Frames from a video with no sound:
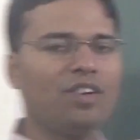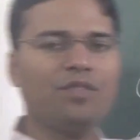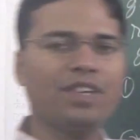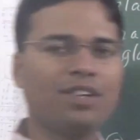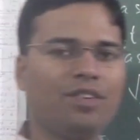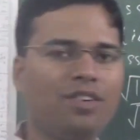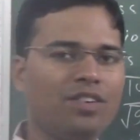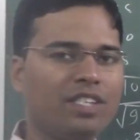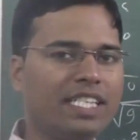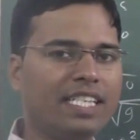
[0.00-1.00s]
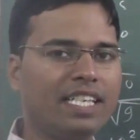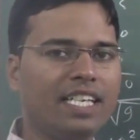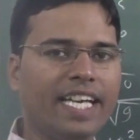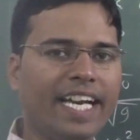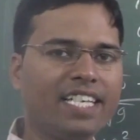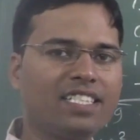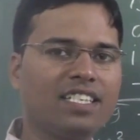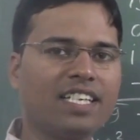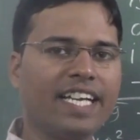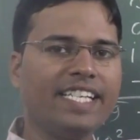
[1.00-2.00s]
of a cone, its
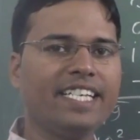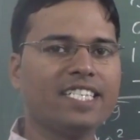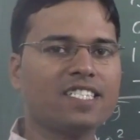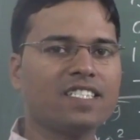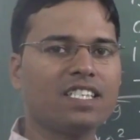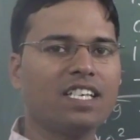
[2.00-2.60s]
radius